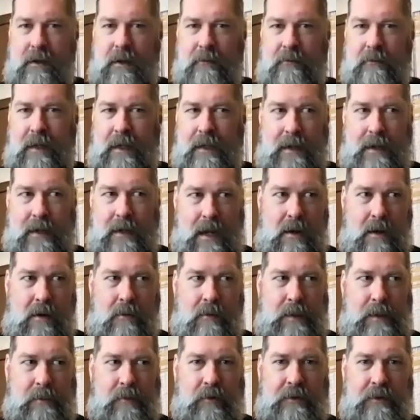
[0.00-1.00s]
right now,
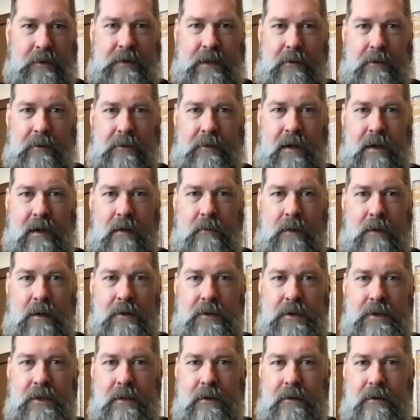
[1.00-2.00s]
people would say you saw a
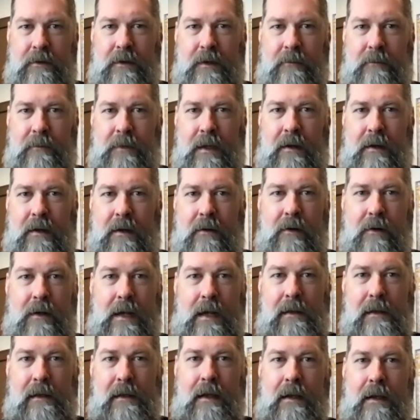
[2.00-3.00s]
Martian or something or an
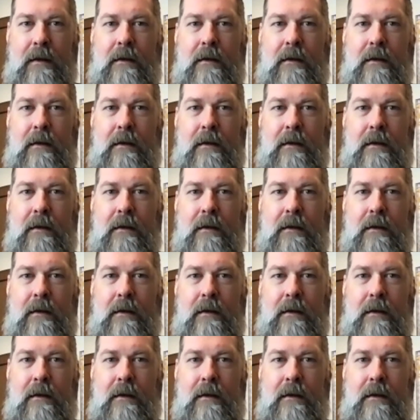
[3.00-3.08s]
alien.